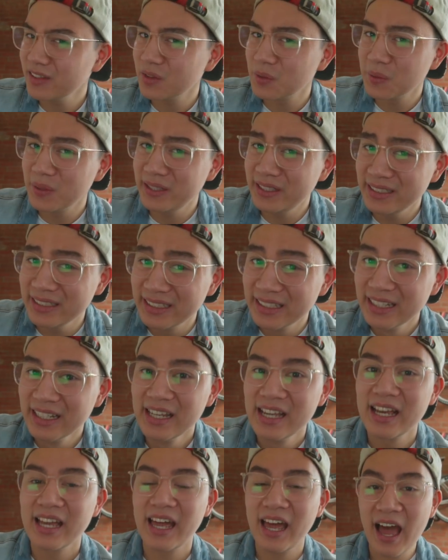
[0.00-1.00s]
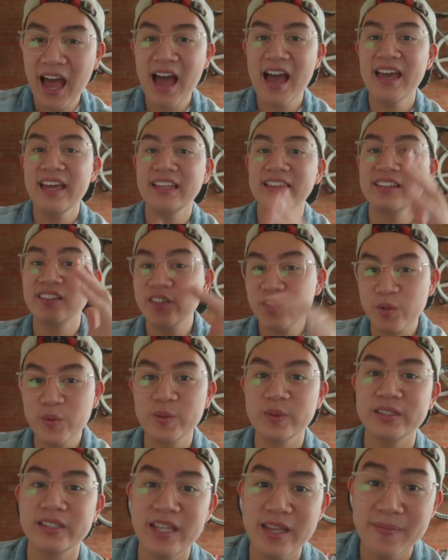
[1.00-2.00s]
that a word? Kahit
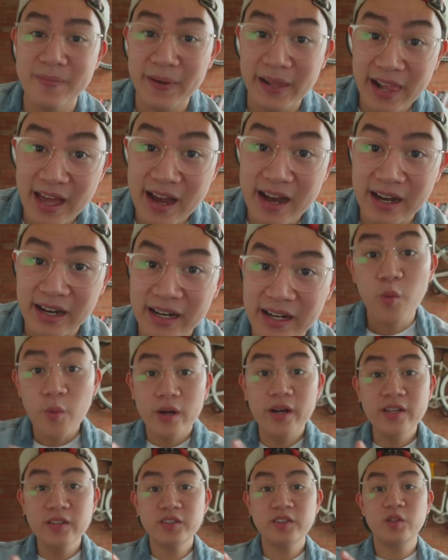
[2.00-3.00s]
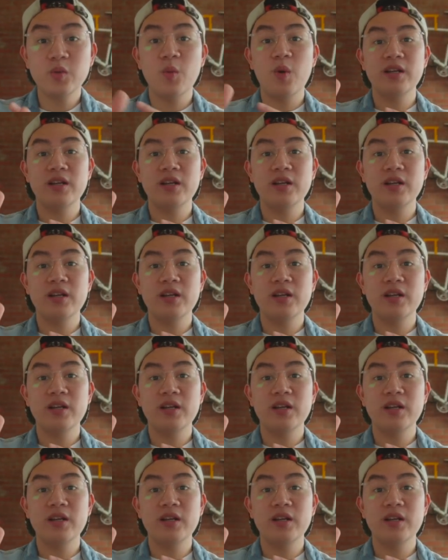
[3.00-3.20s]
Tuesday pa lang. We're used to